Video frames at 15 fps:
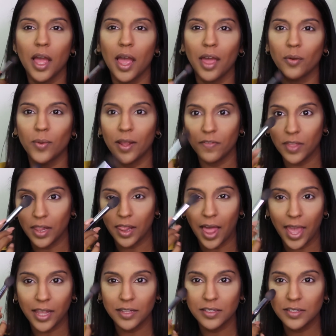and we have the
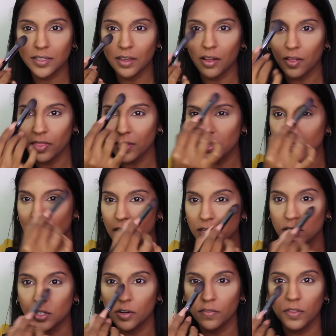light on the
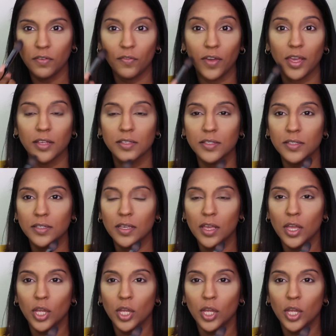center of the face.